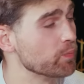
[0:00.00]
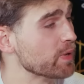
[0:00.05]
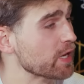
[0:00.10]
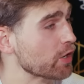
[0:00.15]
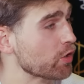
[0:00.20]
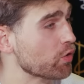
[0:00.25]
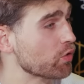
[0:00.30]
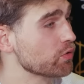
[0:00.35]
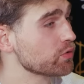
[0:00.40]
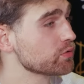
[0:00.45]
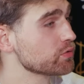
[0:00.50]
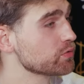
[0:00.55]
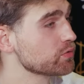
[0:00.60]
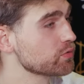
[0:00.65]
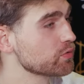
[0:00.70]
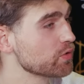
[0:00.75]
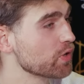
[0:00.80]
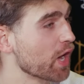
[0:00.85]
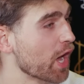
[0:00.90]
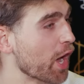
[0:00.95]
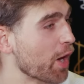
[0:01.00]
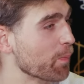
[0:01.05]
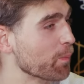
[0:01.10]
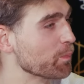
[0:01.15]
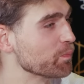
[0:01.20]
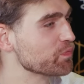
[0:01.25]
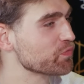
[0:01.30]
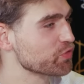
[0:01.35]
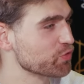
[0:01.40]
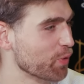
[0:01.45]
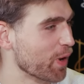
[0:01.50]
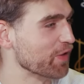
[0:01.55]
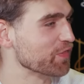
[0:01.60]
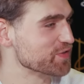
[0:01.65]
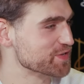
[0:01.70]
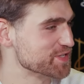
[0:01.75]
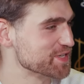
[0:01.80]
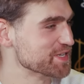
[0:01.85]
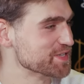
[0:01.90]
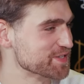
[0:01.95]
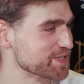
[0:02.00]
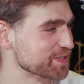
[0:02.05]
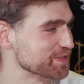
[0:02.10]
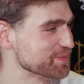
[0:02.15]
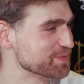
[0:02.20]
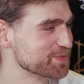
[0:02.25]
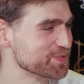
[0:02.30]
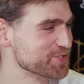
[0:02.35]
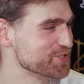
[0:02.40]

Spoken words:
meal throughout the season?